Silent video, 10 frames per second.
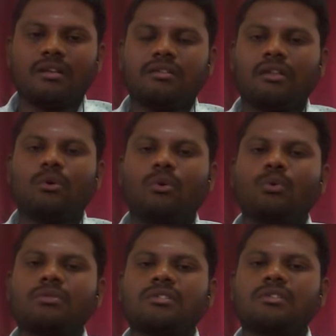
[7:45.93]
The two
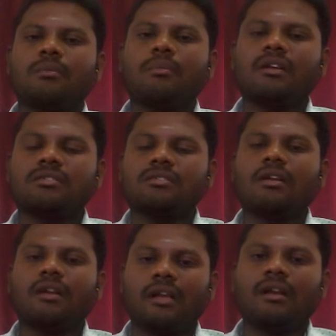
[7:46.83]
16-bit register are needed.